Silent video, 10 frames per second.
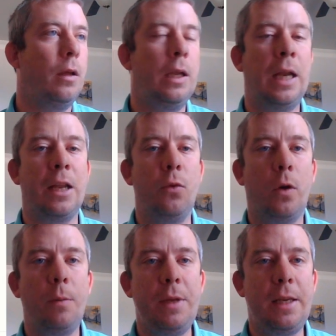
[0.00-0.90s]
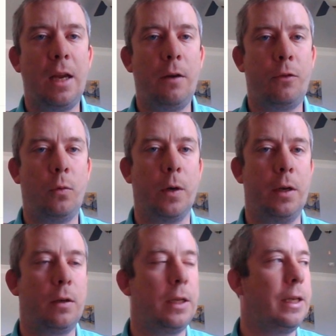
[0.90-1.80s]
Now you want to be careful where
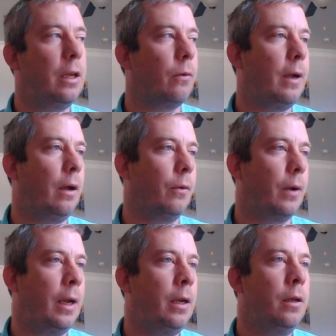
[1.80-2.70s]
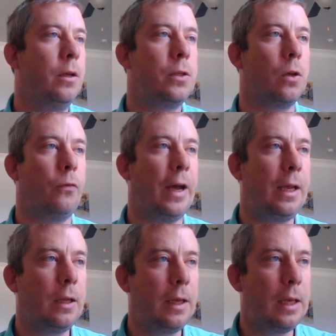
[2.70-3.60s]
you're clicking around, right? So if I
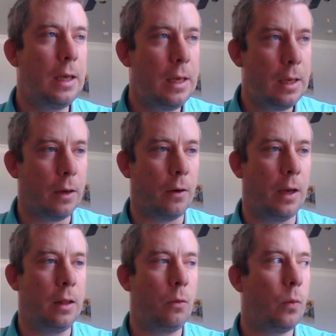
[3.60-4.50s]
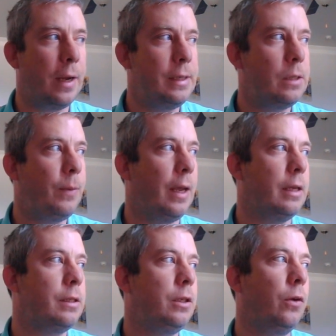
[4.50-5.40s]
click here in the white
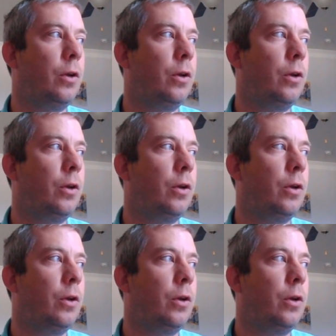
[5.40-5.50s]
space, you'll